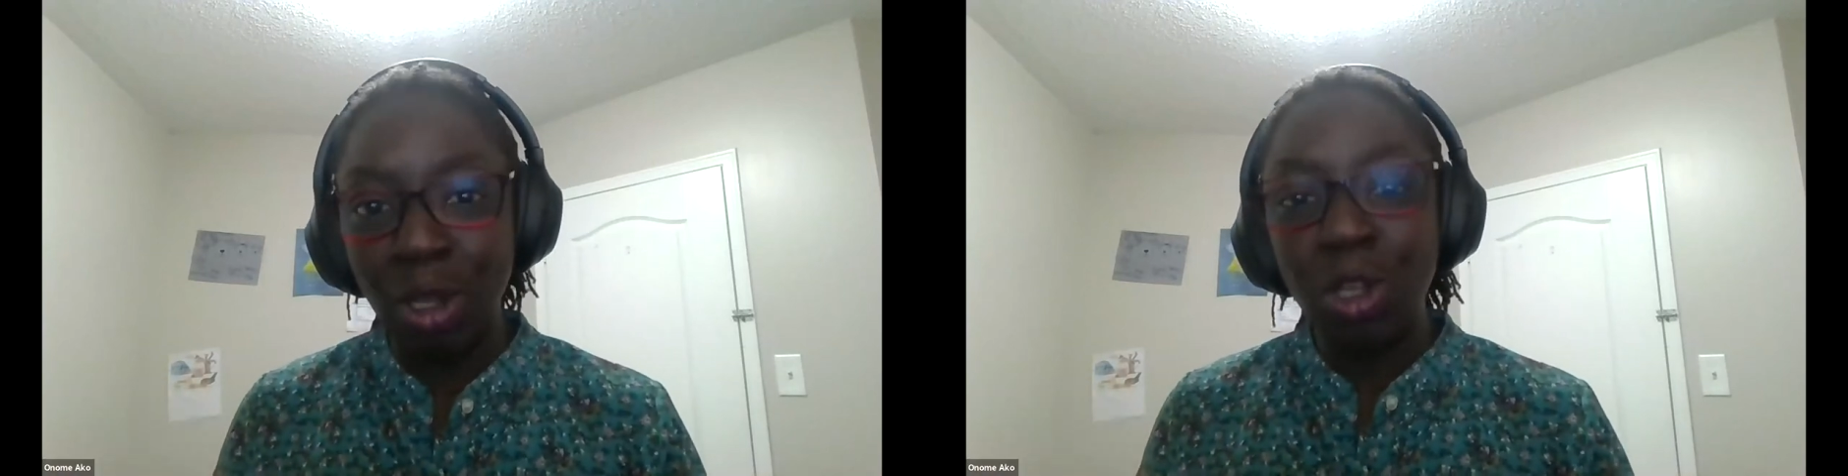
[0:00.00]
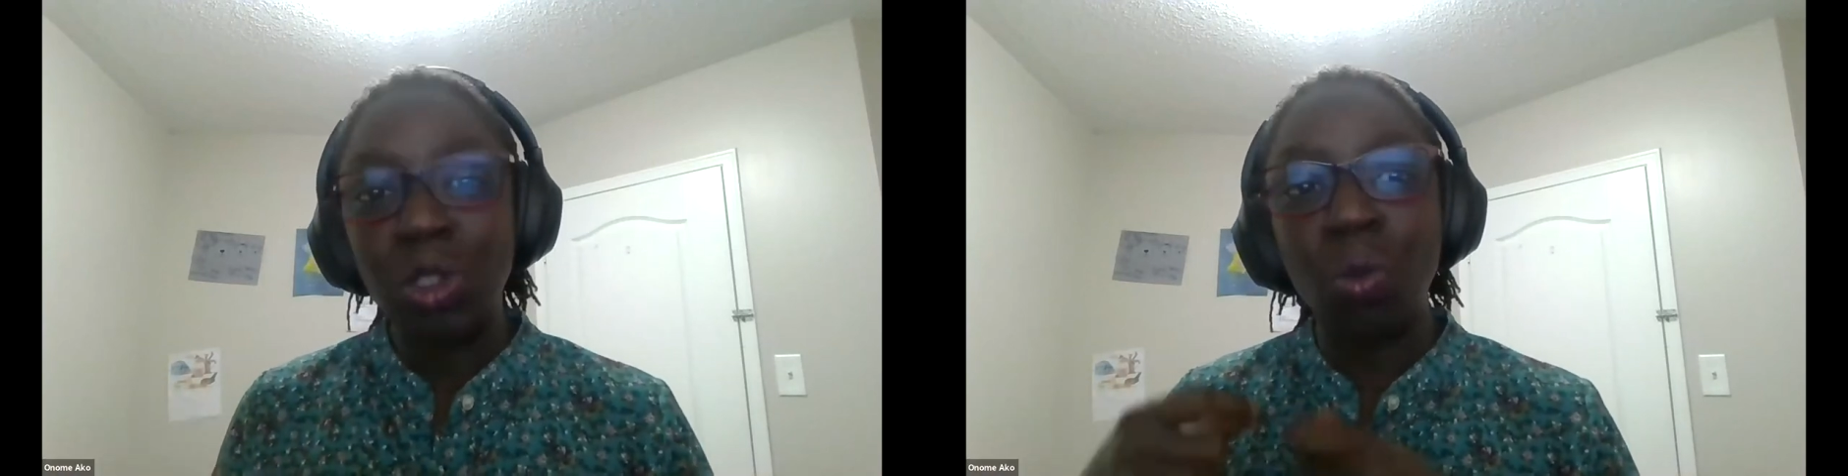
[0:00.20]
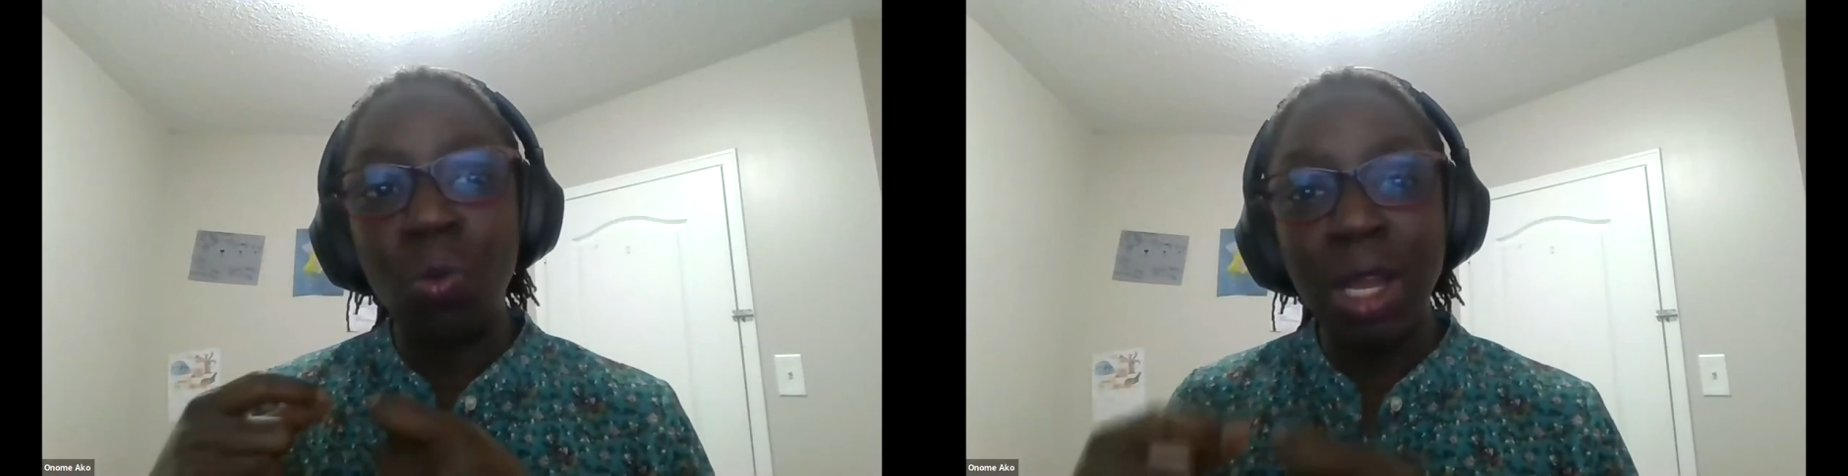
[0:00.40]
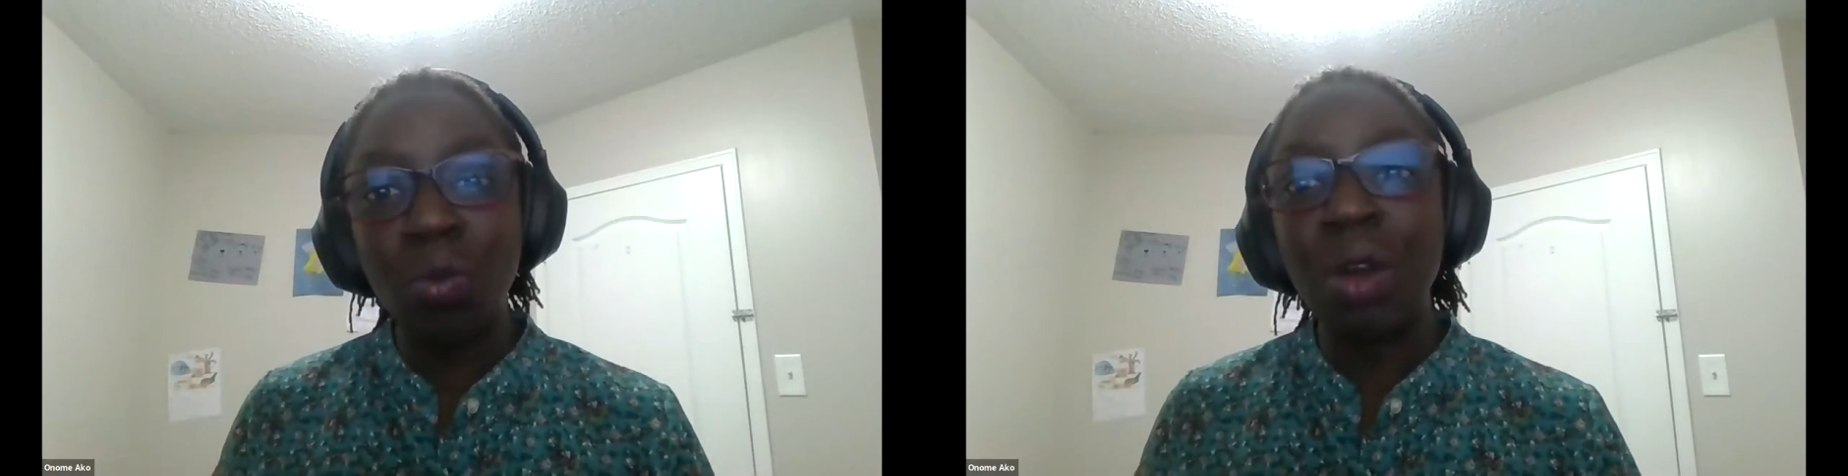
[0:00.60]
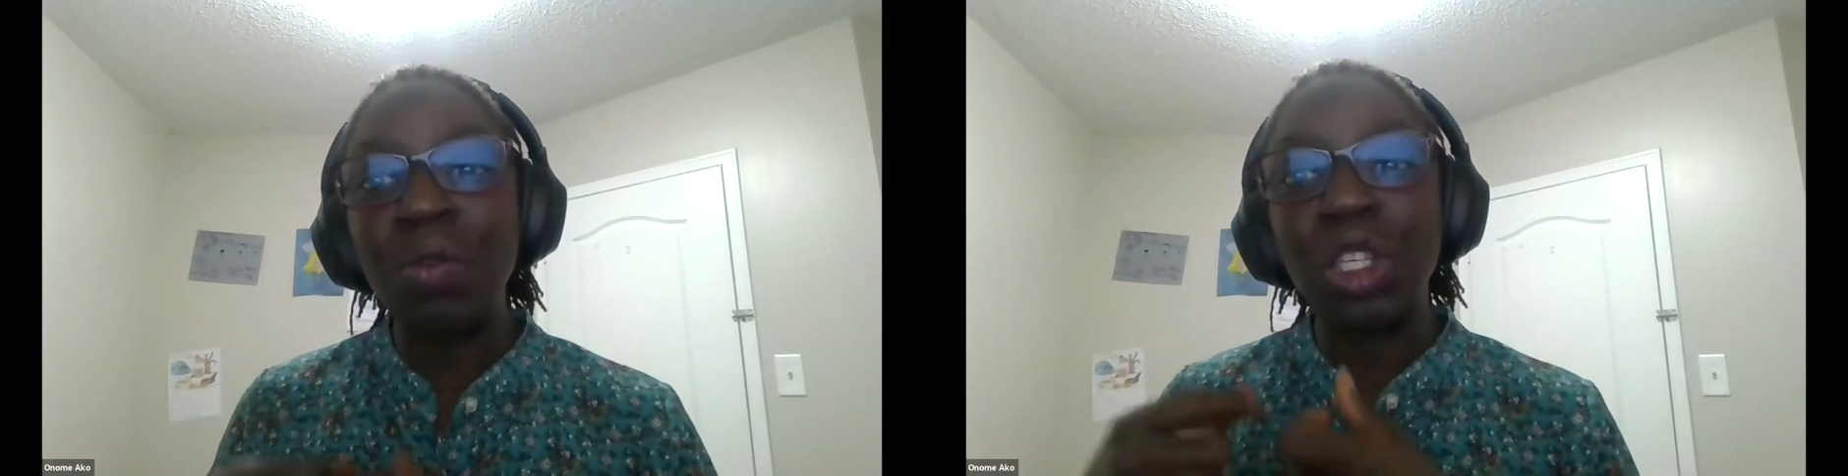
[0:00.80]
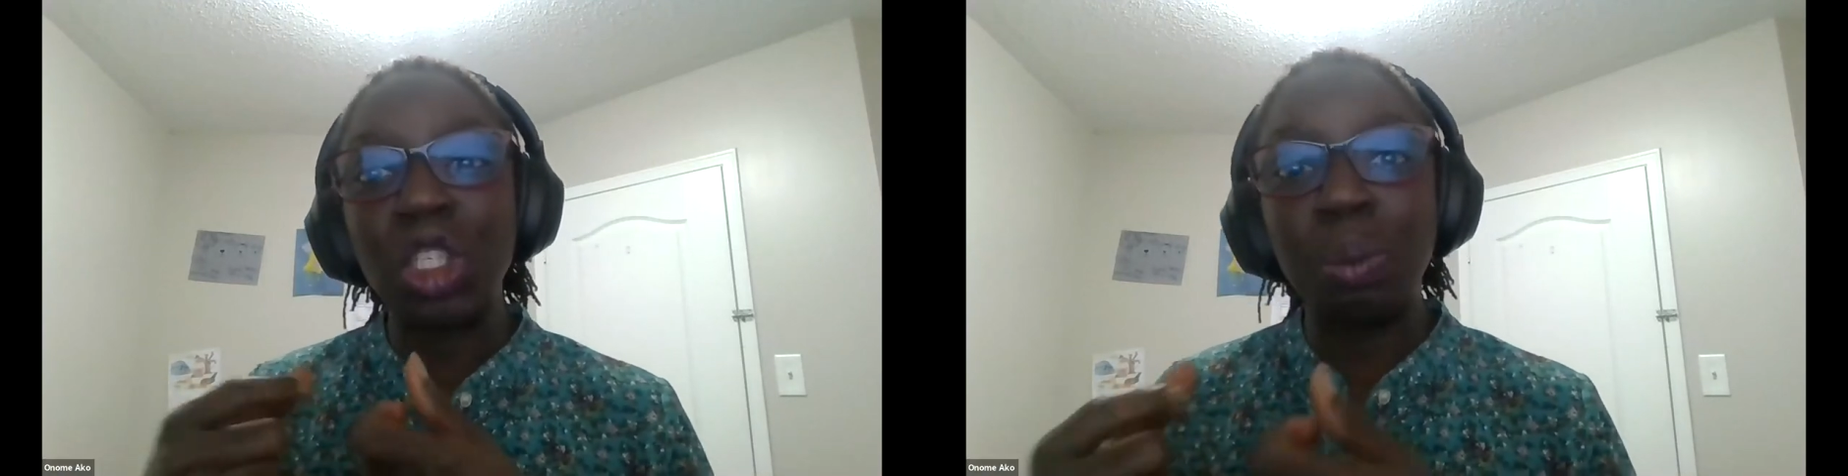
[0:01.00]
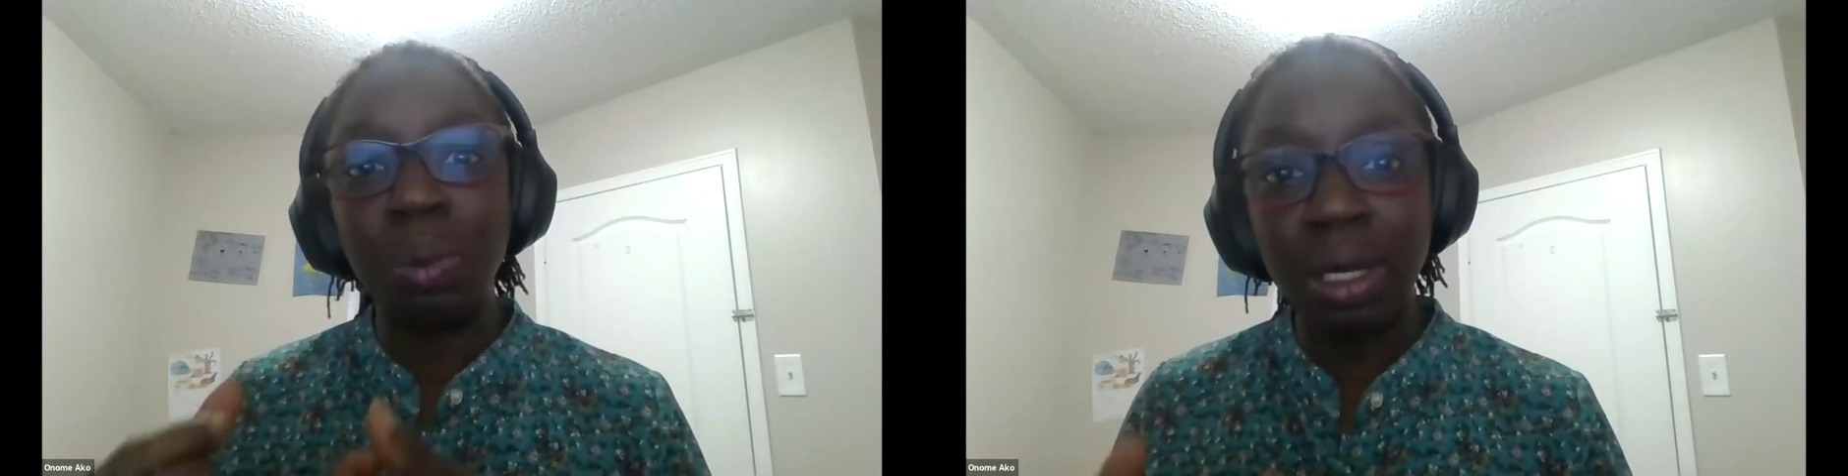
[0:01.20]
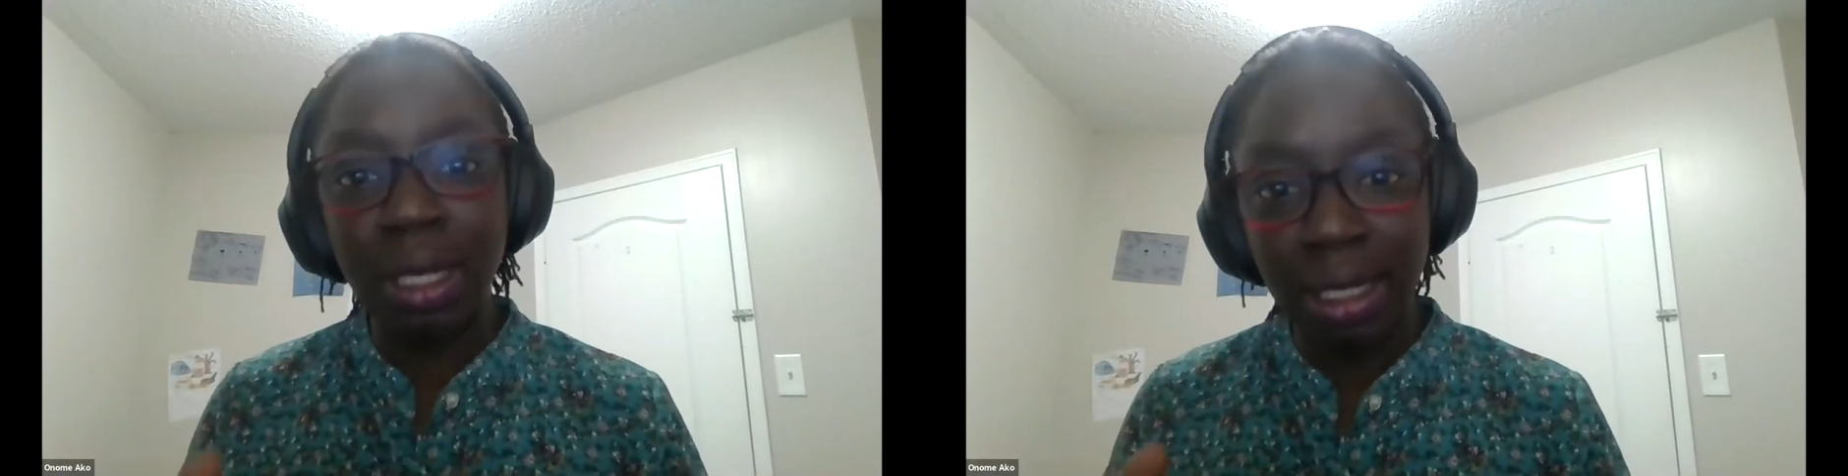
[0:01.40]
So when we're
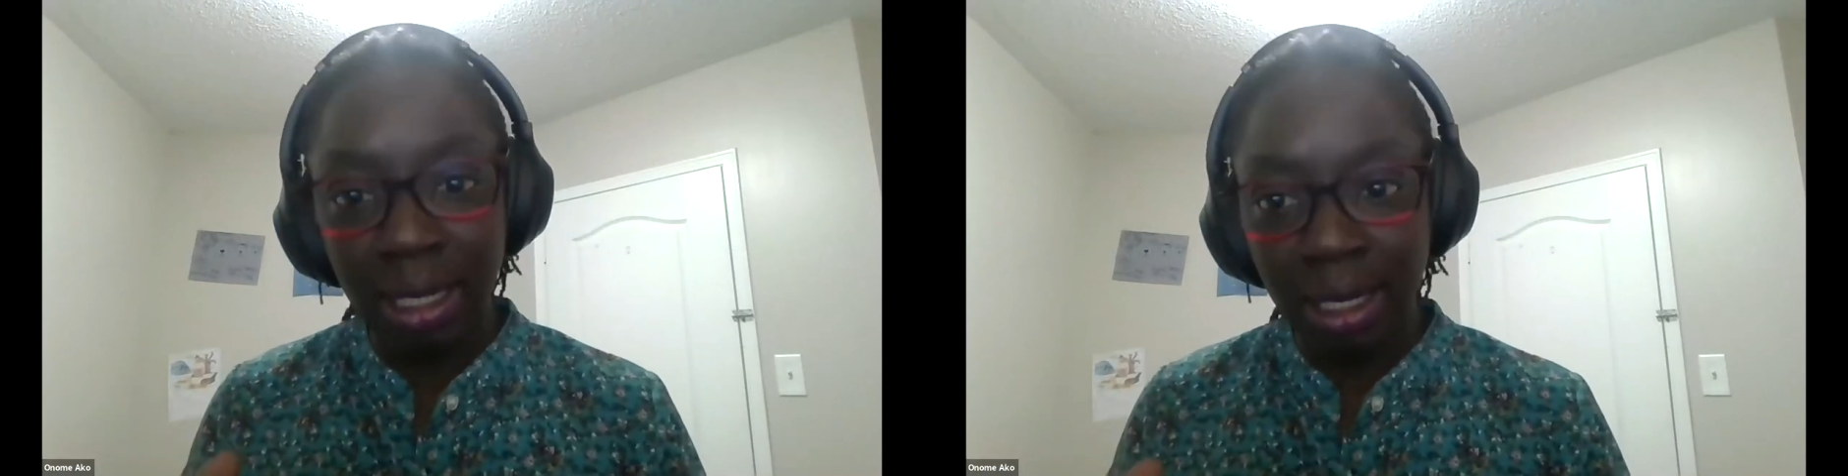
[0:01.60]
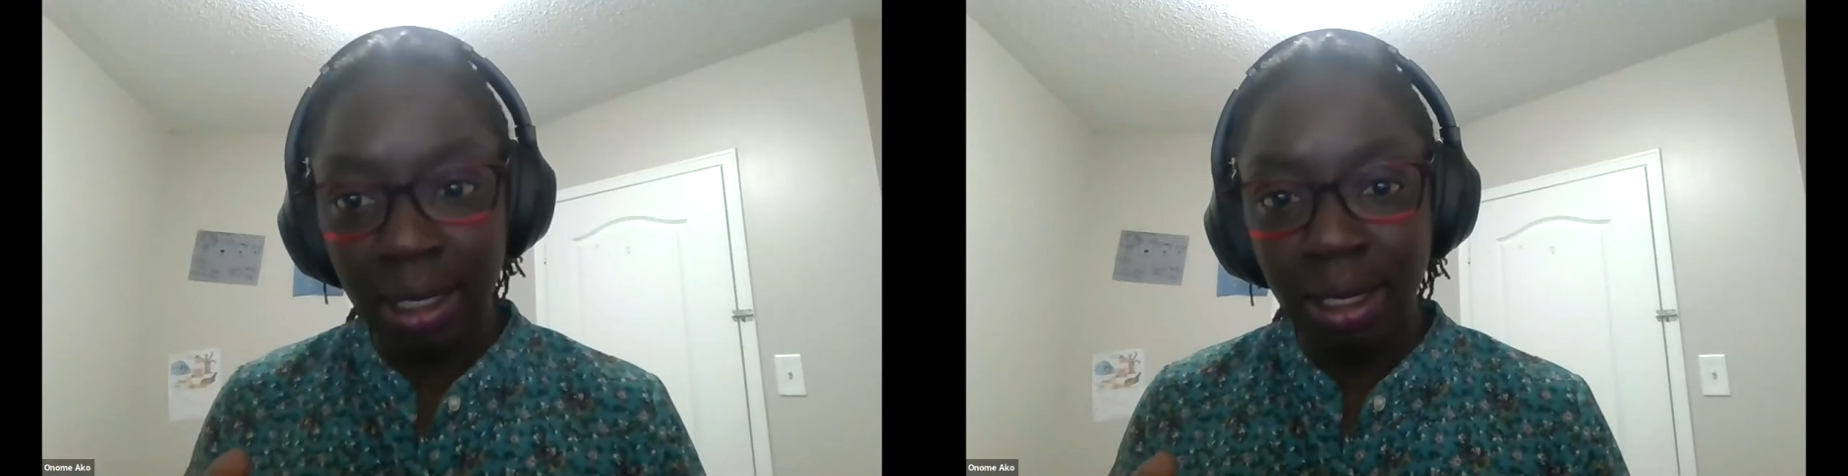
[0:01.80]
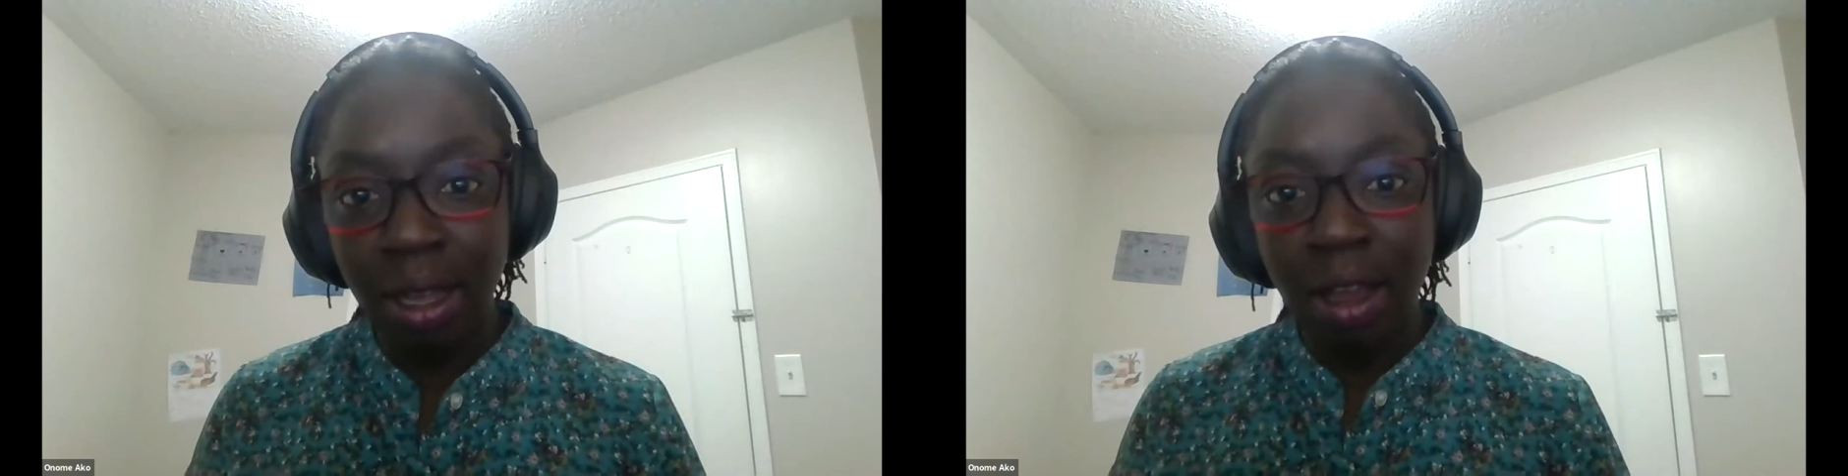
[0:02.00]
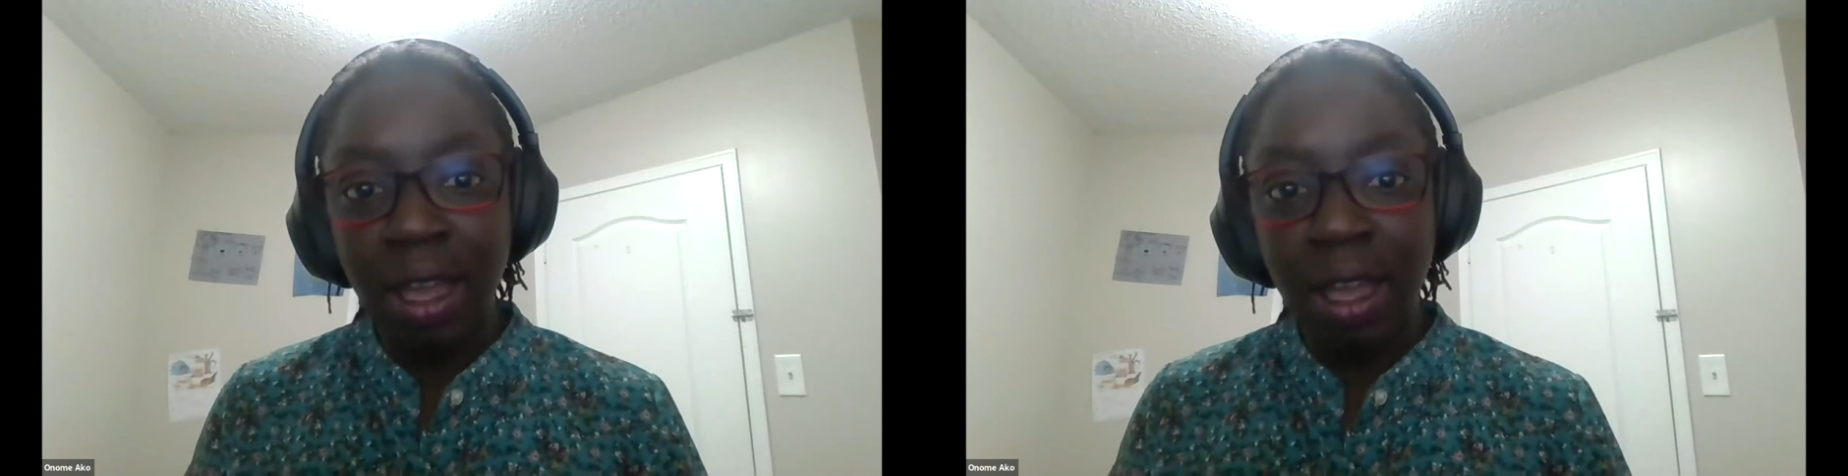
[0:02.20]
responding